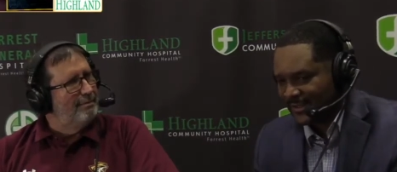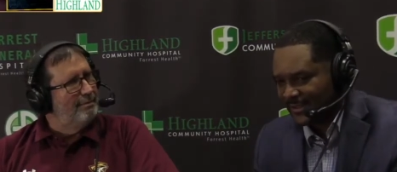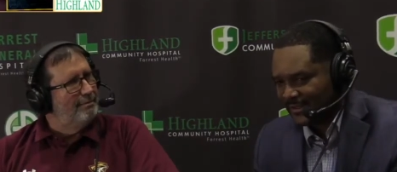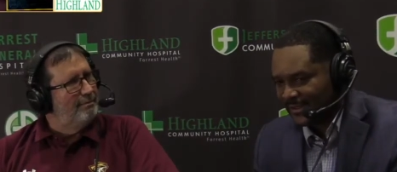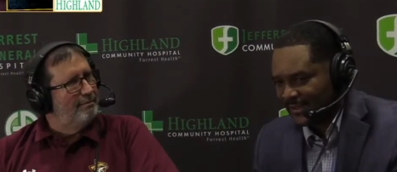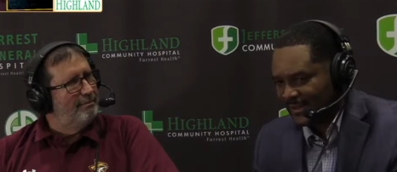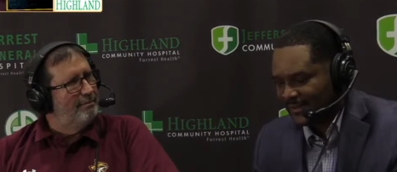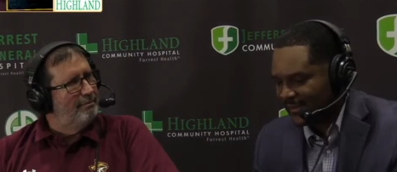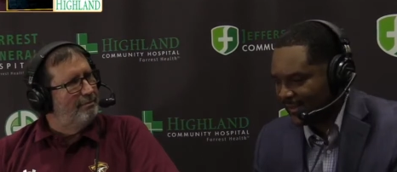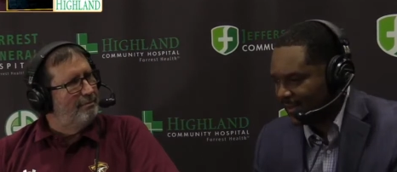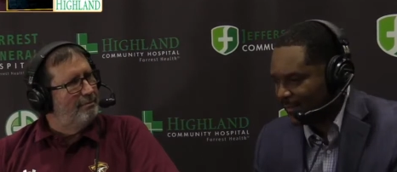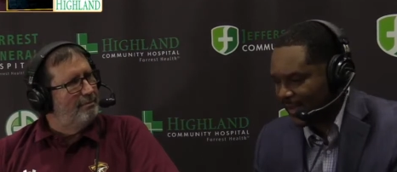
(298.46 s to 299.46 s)
Speaker 1: And, and,
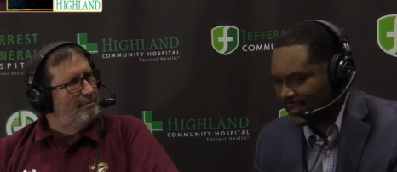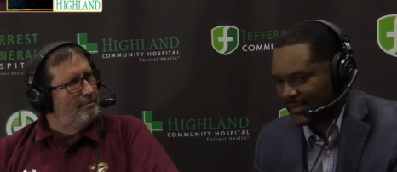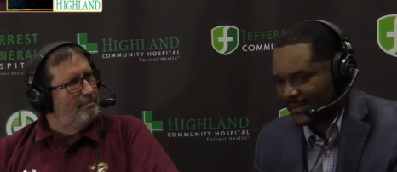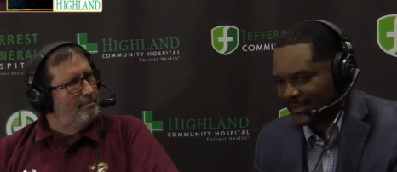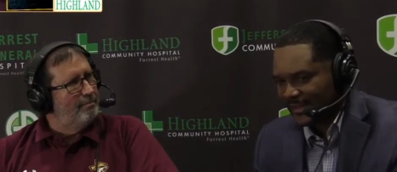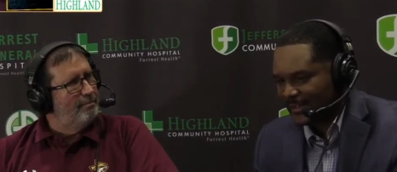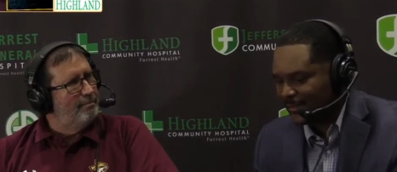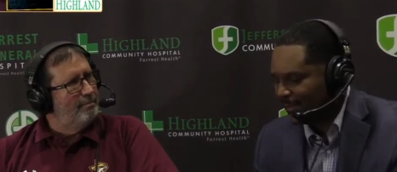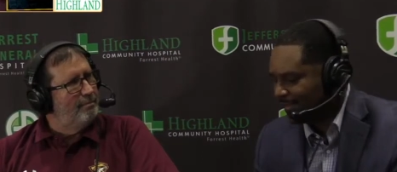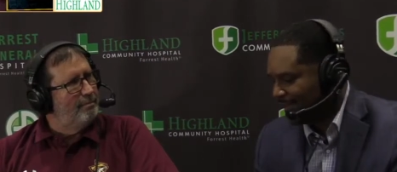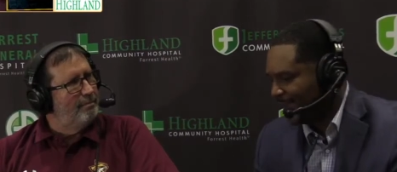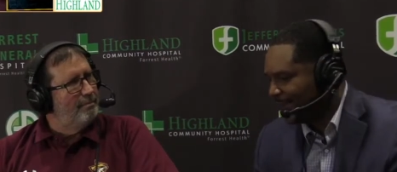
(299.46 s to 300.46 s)
think about that later.
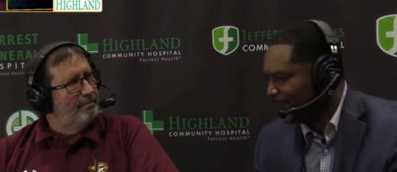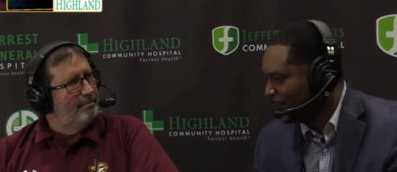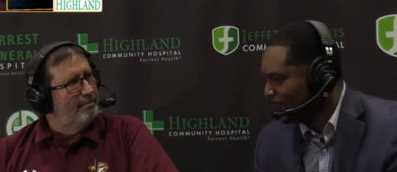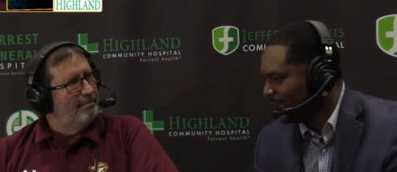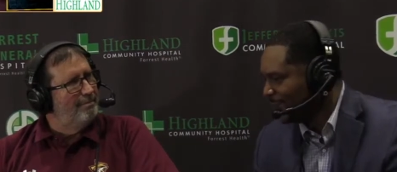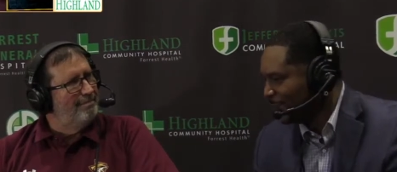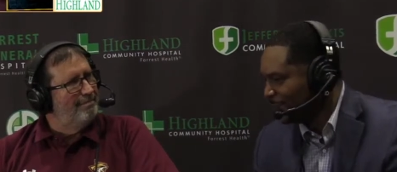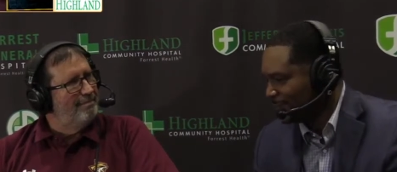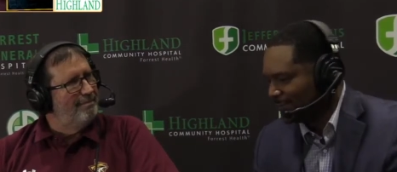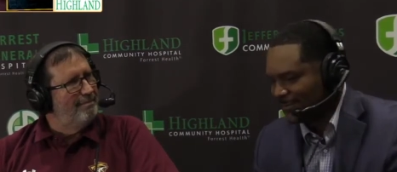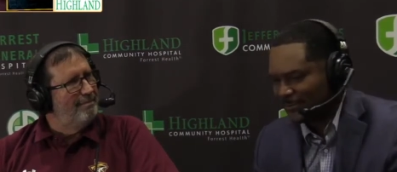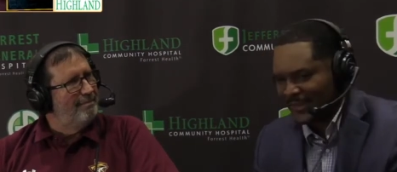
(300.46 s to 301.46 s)
But like I'm really gonna
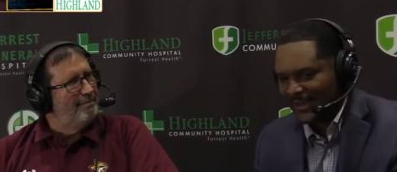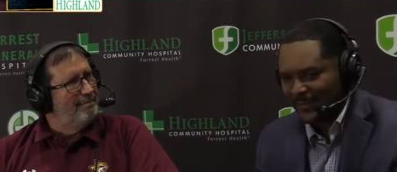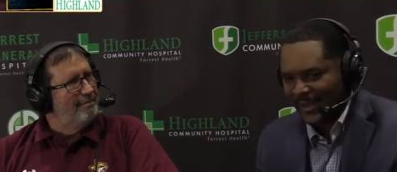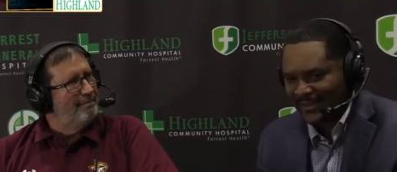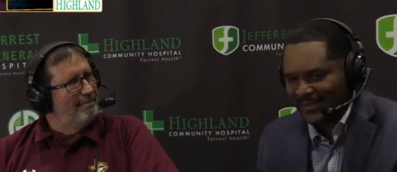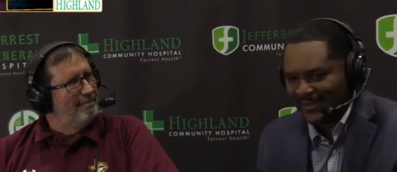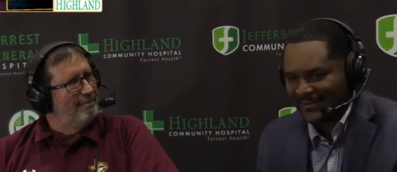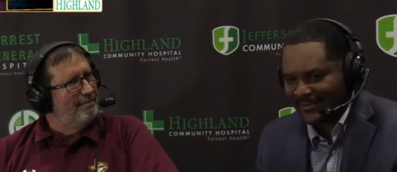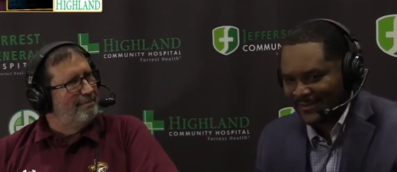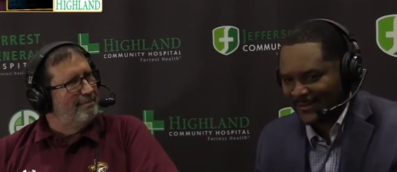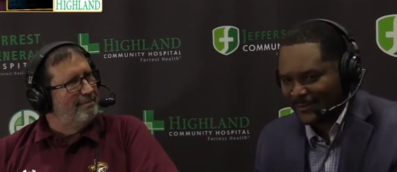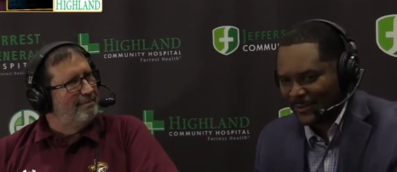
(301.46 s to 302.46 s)
think about it later,
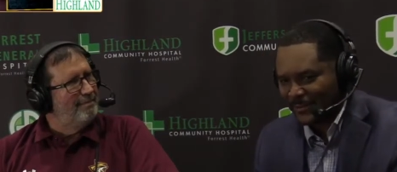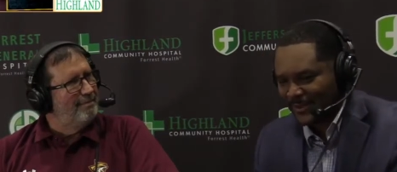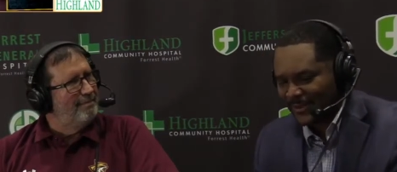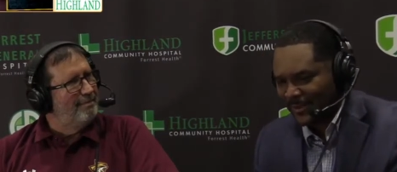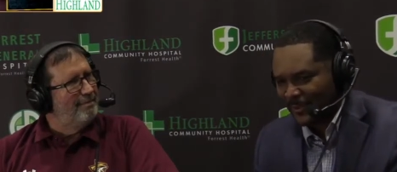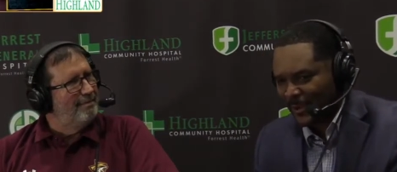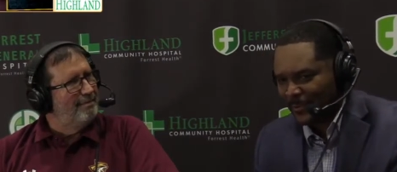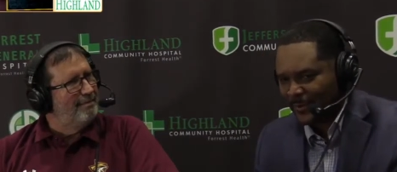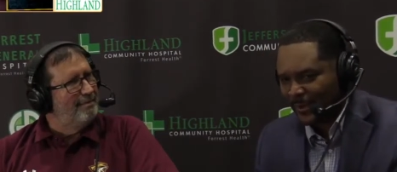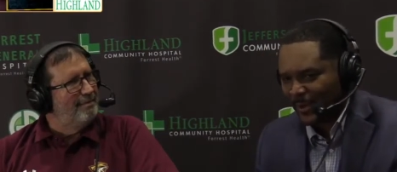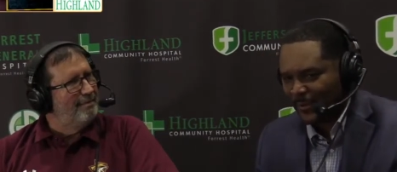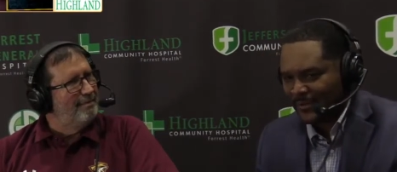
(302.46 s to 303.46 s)
huh? You know, I'm, I'm,
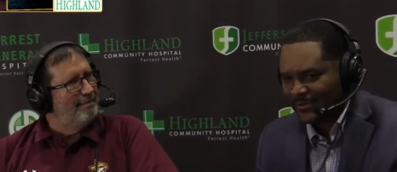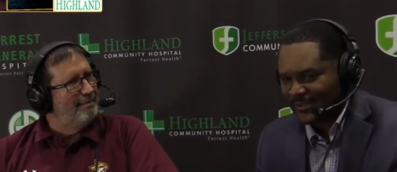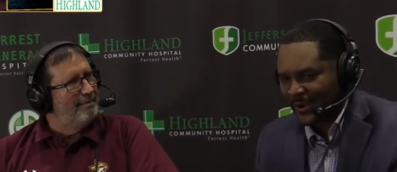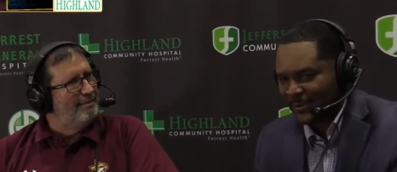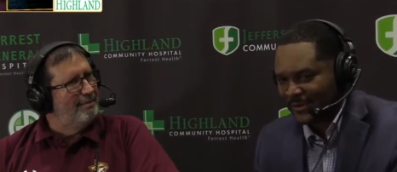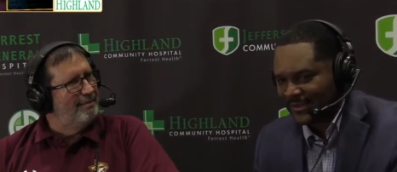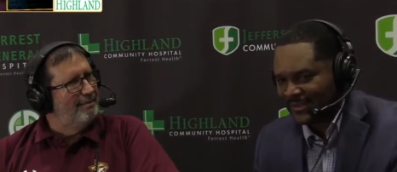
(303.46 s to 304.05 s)
I'm over here talking and